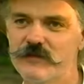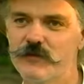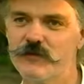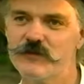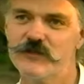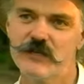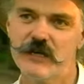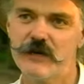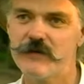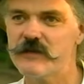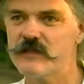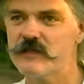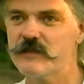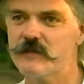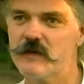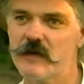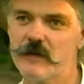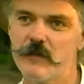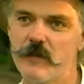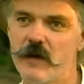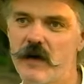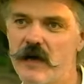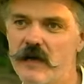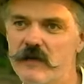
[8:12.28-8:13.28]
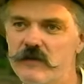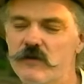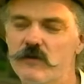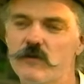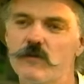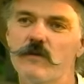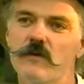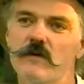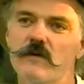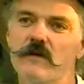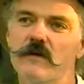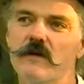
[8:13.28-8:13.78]
cherish in my mind,
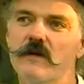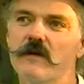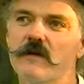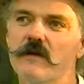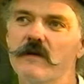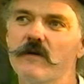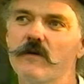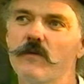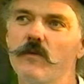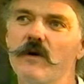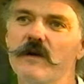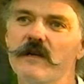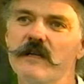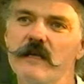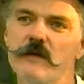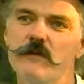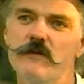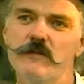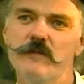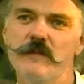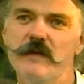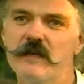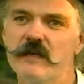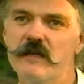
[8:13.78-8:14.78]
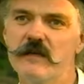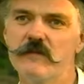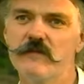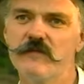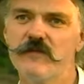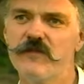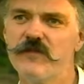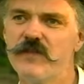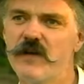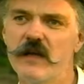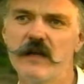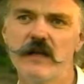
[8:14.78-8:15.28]
are when he would be
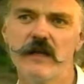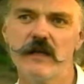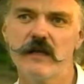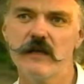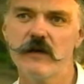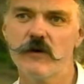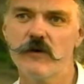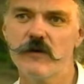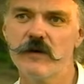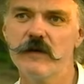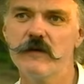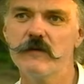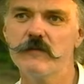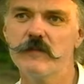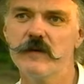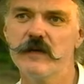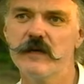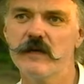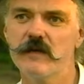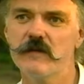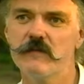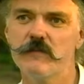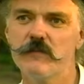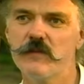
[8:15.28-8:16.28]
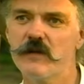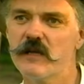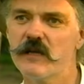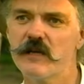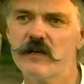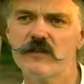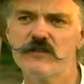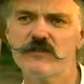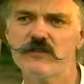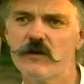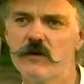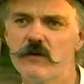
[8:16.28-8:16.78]
funny or he'd be
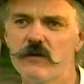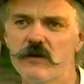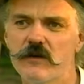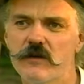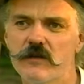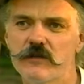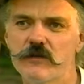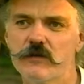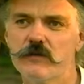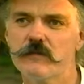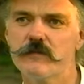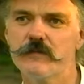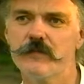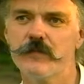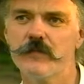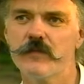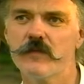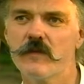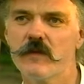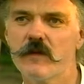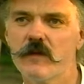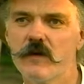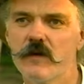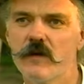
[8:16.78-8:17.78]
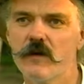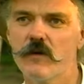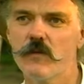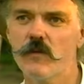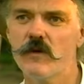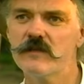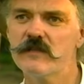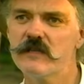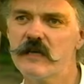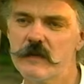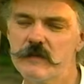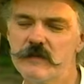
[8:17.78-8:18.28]
playing a joke on you.
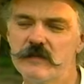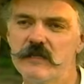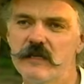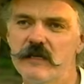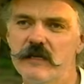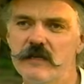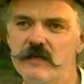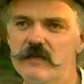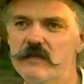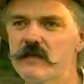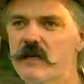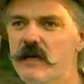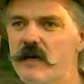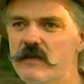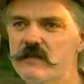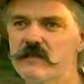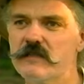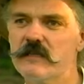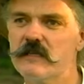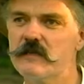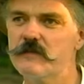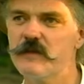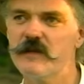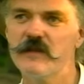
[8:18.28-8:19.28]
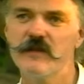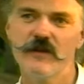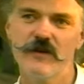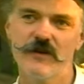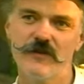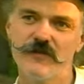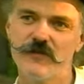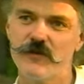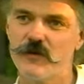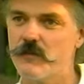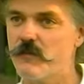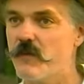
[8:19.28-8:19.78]
One time staying in his house, and I'd been there
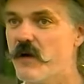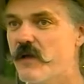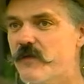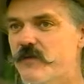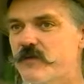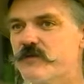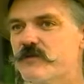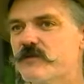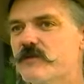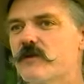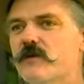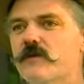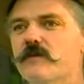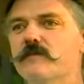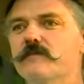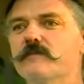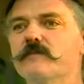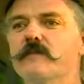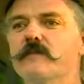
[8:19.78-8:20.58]
for a month or so,